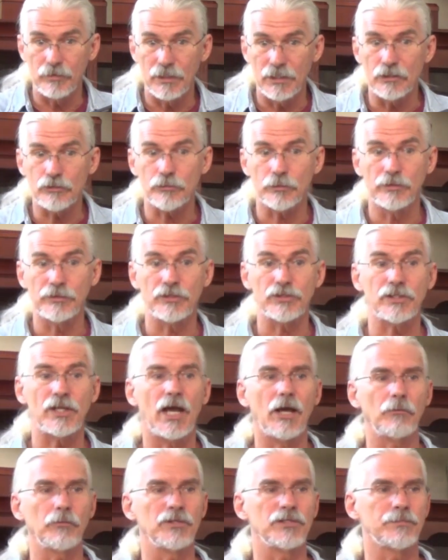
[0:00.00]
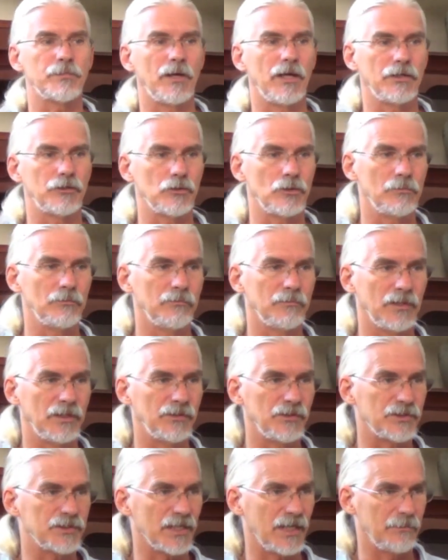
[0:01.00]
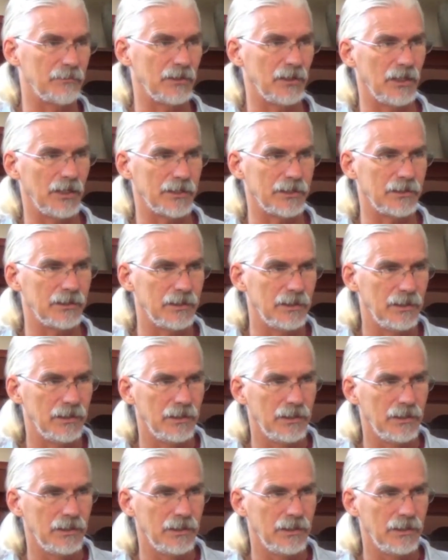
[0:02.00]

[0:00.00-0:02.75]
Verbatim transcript: Israel does not respond to him in the time allotted,